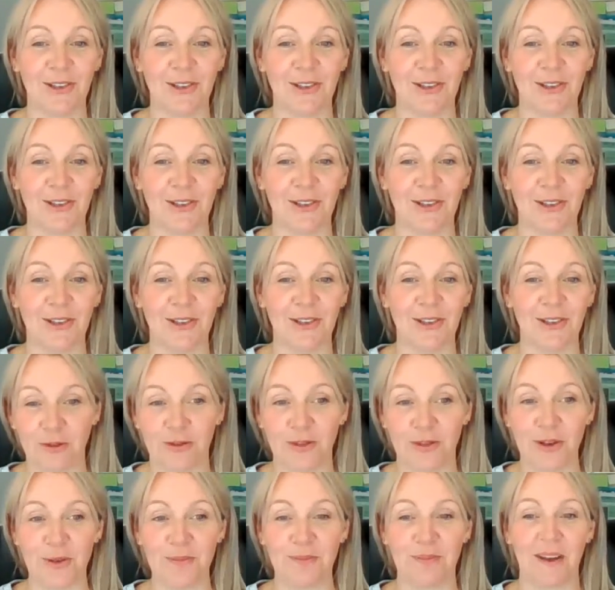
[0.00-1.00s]
all of the
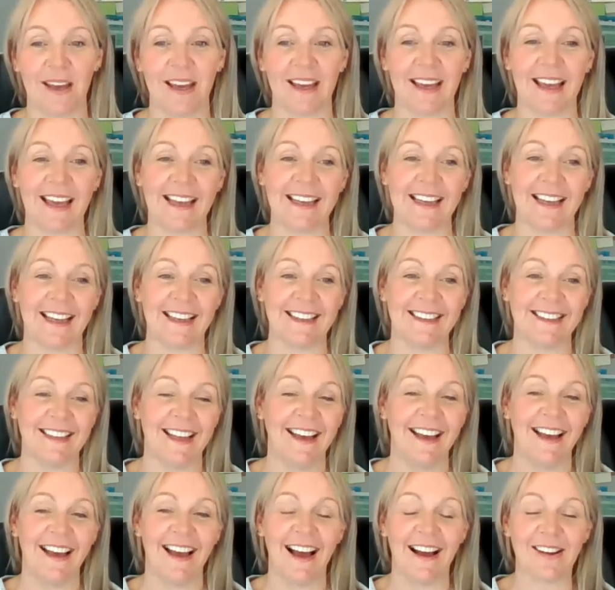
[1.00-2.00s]
normal fruit picking, and
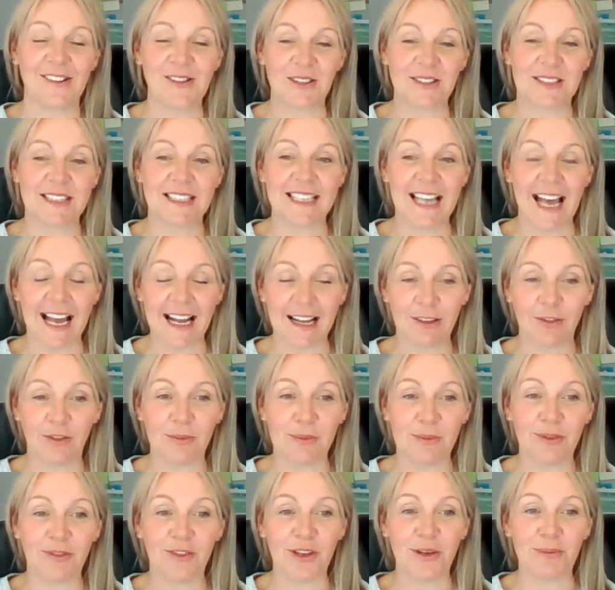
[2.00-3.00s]
I got sacked
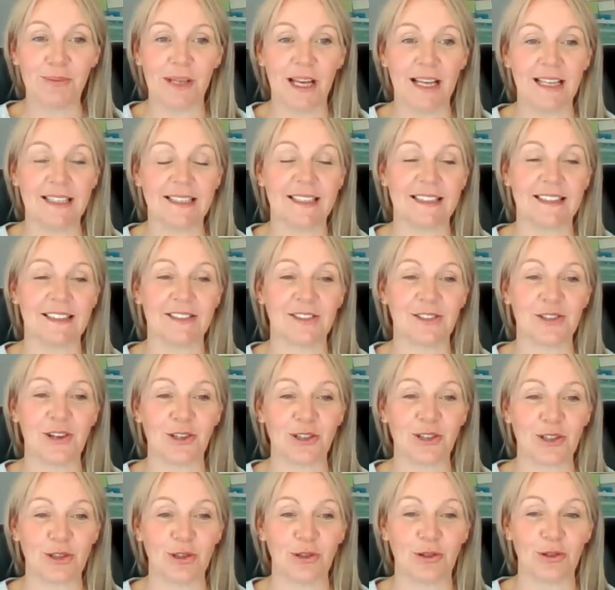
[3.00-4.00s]
from a few places because I
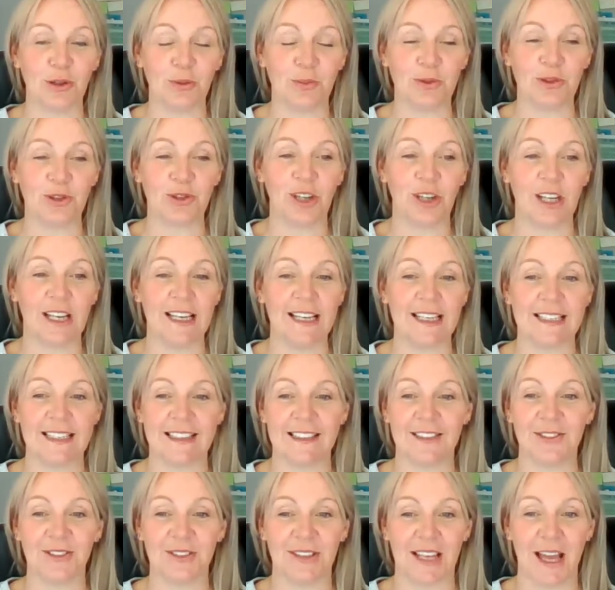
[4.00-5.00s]
got stuck up trees
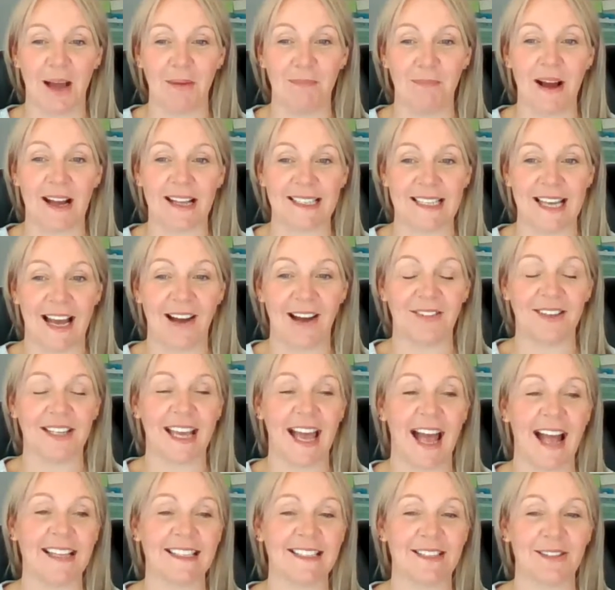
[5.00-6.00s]
and couldn't get back down
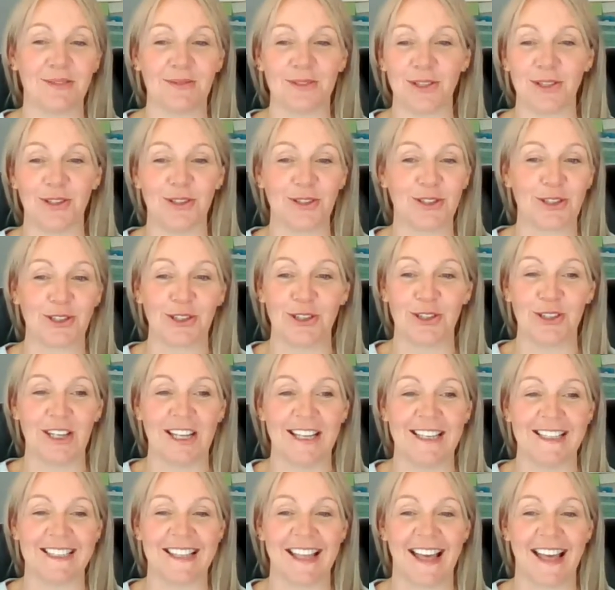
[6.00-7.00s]
again. So there's all
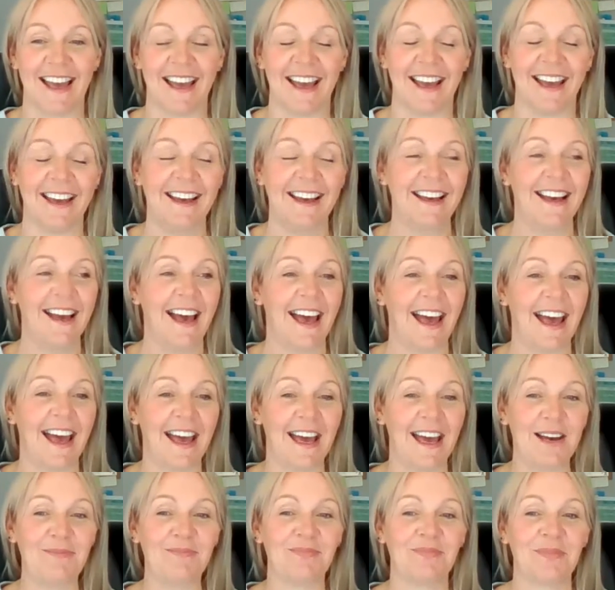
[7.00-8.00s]
stories there.
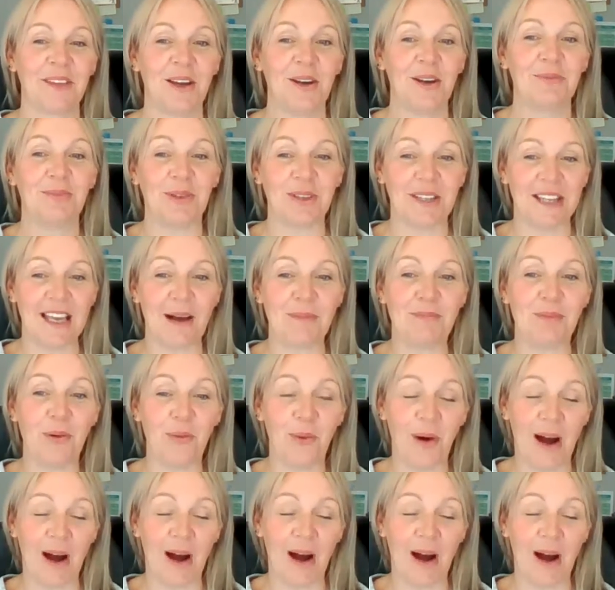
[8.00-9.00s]
But
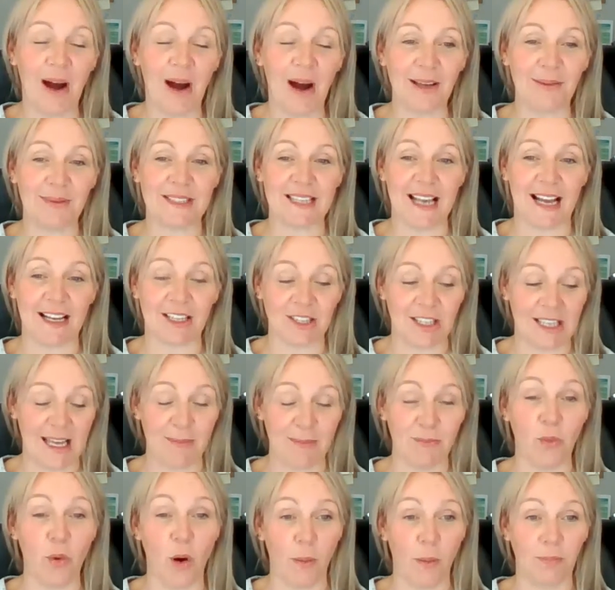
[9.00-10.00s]
while I was actually
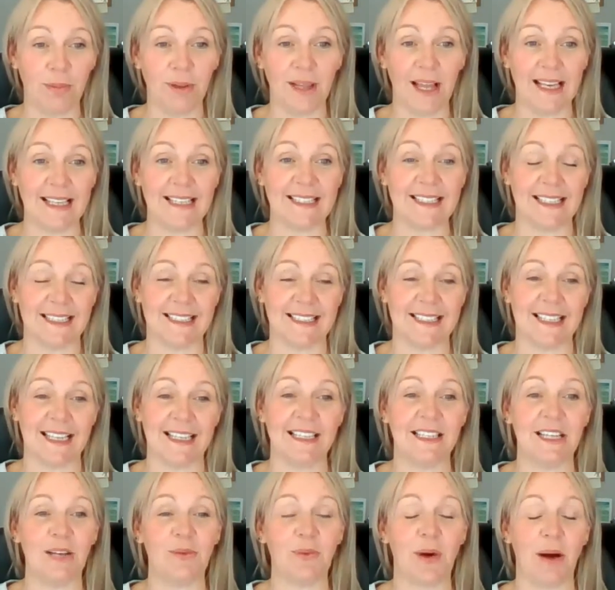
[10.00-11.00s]
in one place in
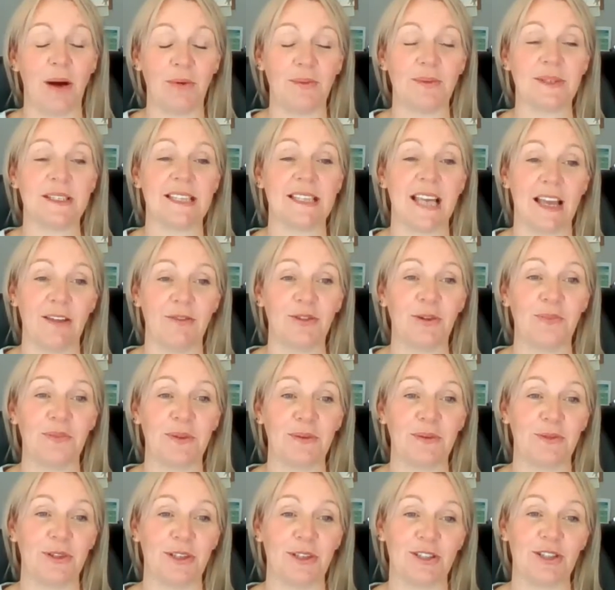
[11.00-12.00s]
Sydney while we were saving up the
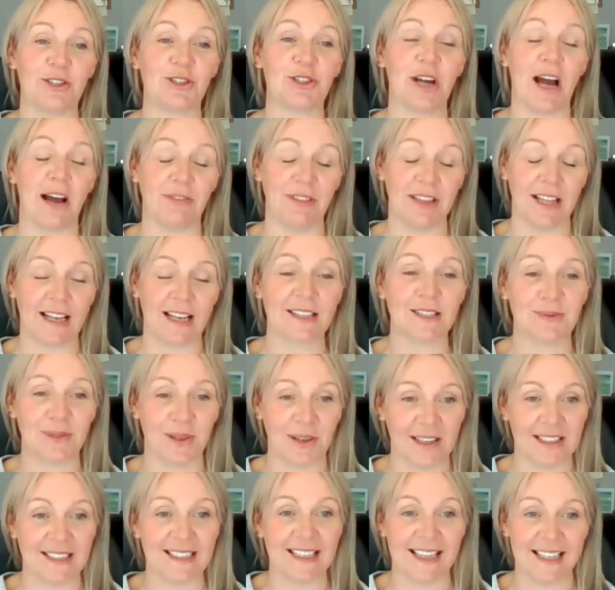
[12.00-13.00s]
money to travel, that's
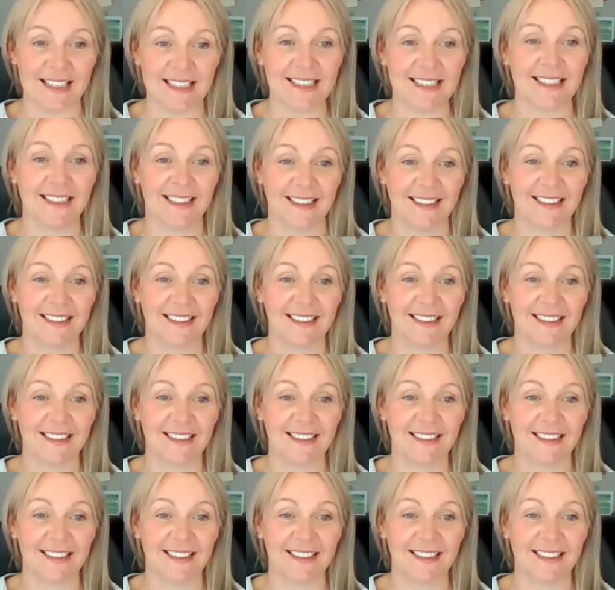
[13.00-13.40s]
what I did.